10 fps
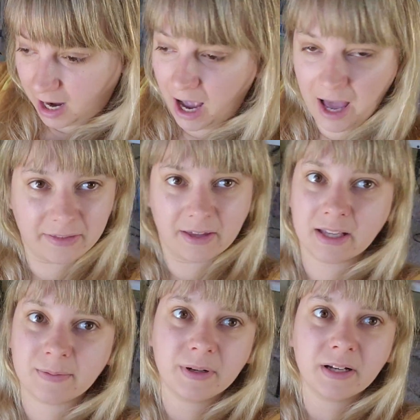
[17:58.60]
I think
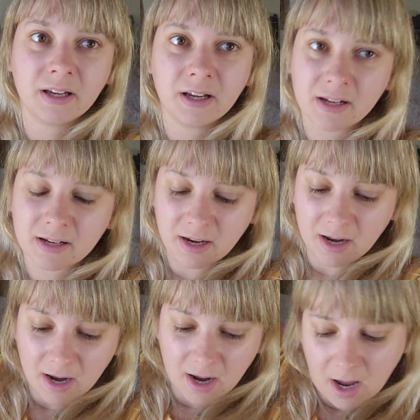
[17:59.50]
it's pretty good.
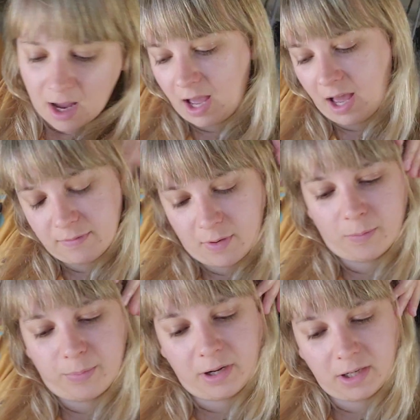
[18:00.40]
I wrote a
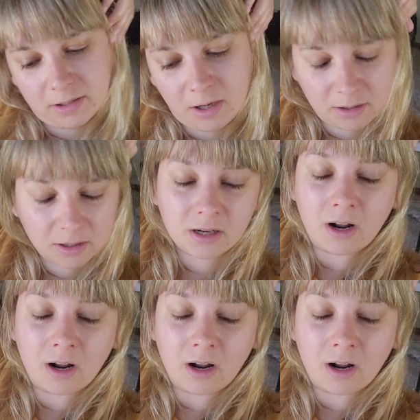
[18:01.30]
pretty darn good